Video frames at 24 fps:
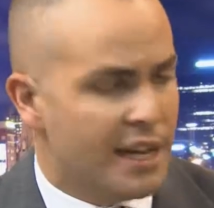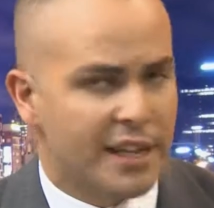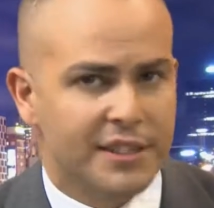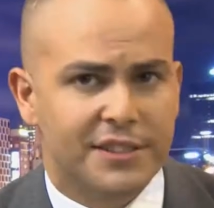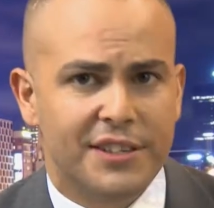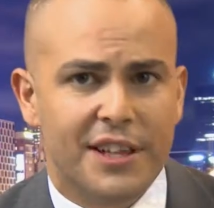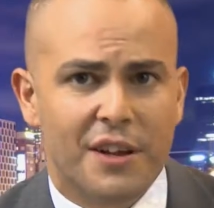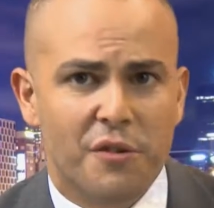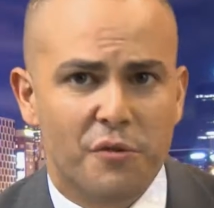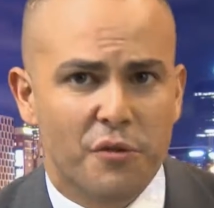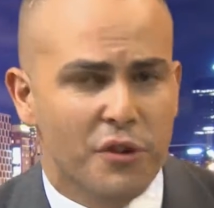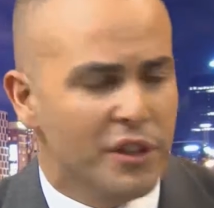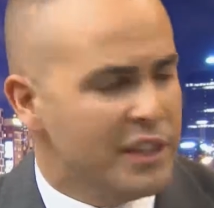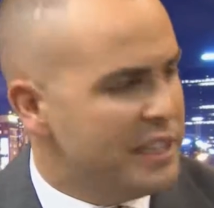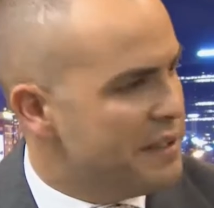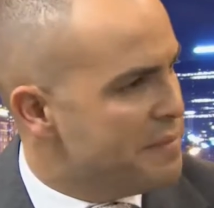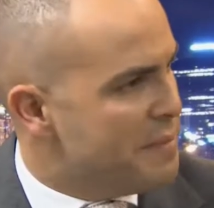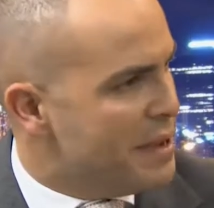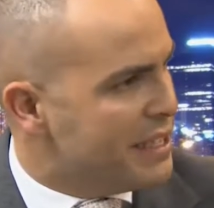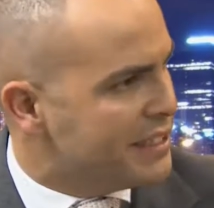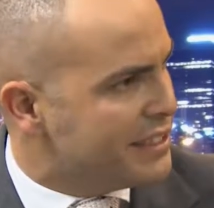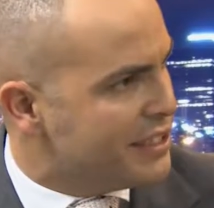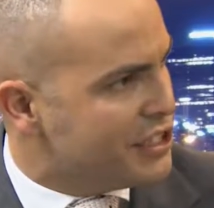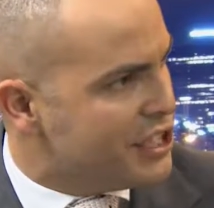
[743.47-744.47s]
so they really
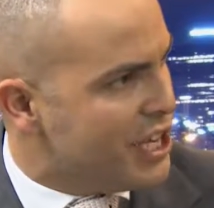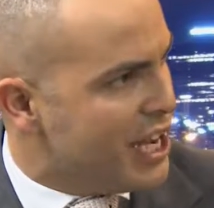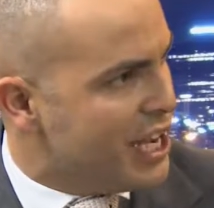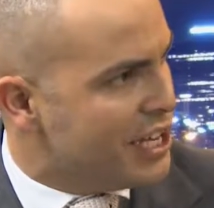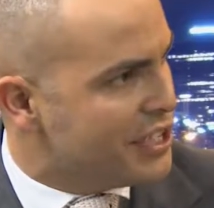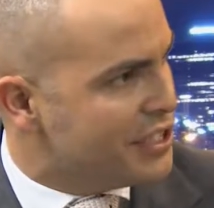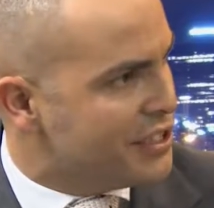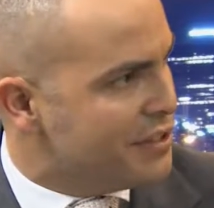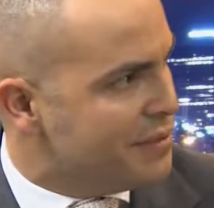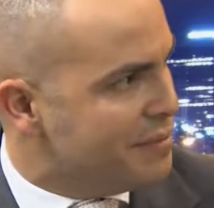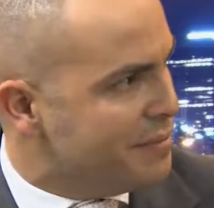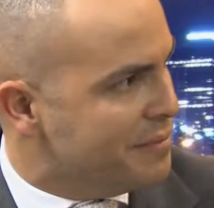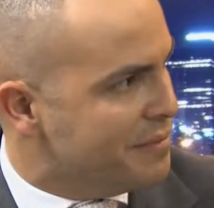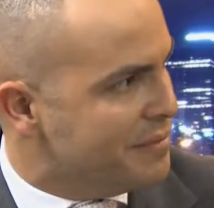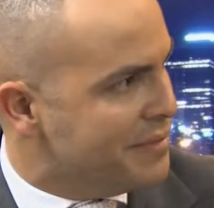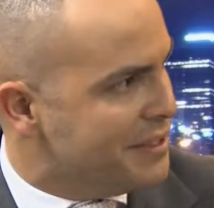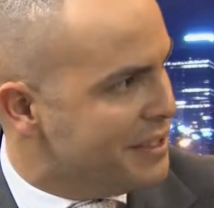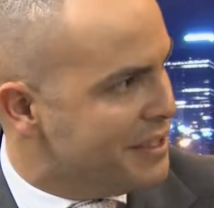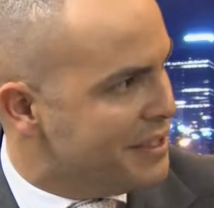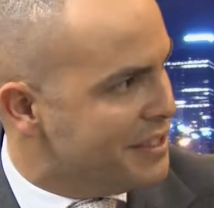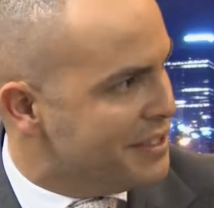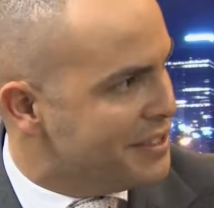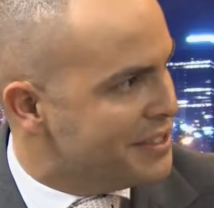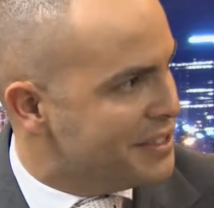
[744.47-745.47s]
must have charged
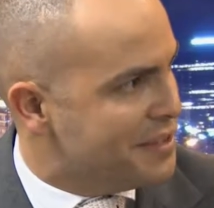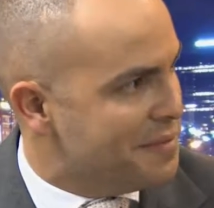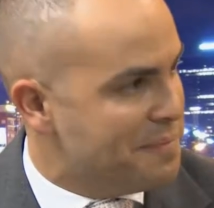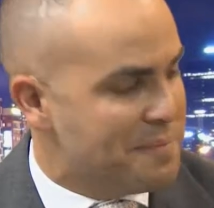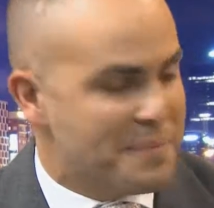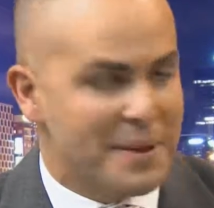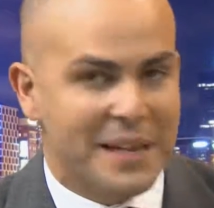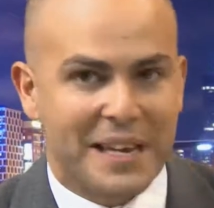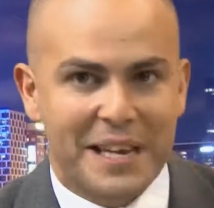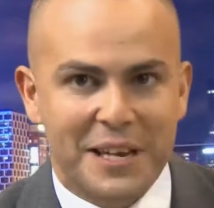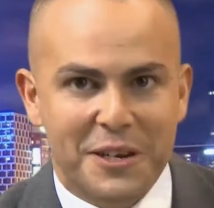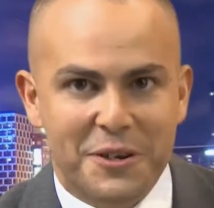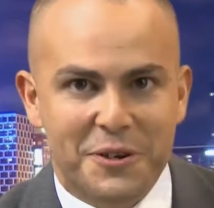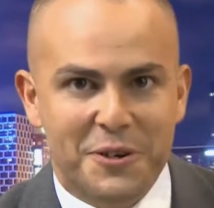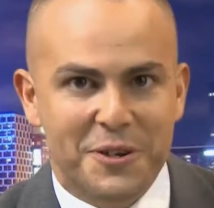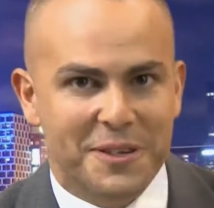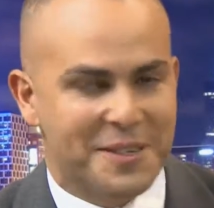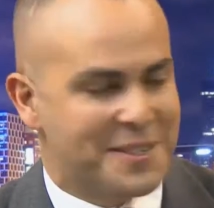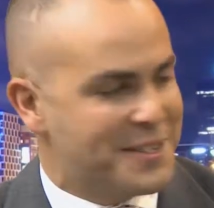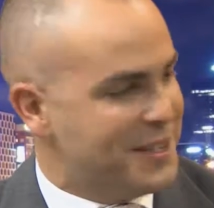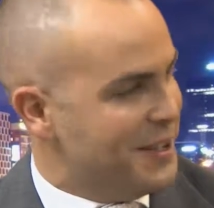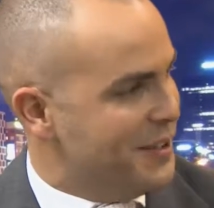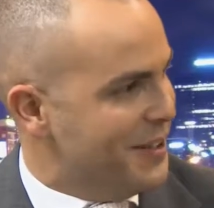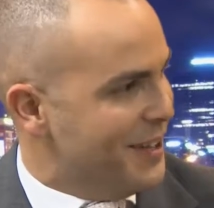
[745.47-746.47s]
some big
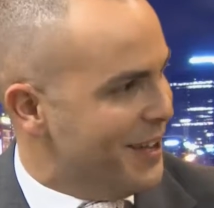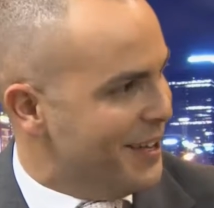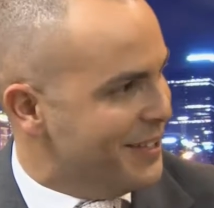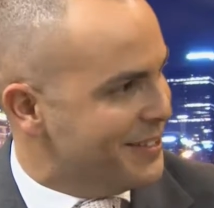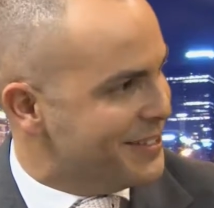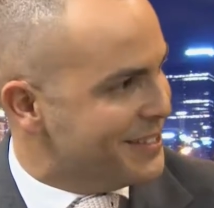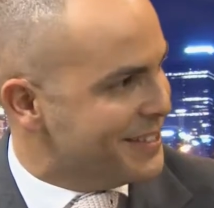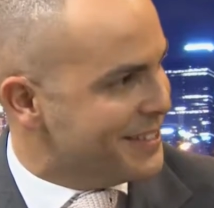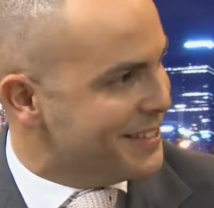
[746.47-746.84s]
interest on those